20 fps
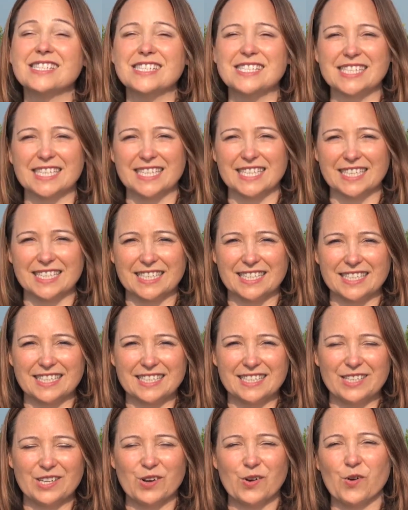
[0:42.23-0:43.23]
D,
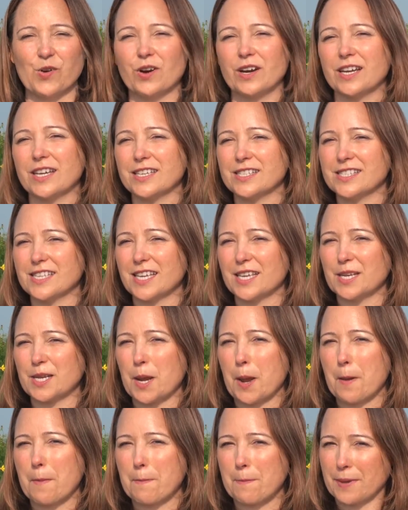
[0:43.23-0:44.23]
or is it
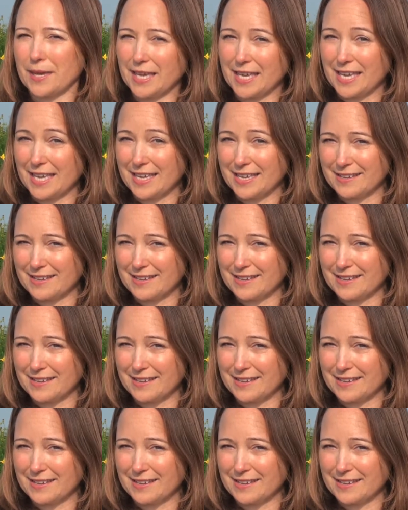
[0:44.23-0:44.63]
P?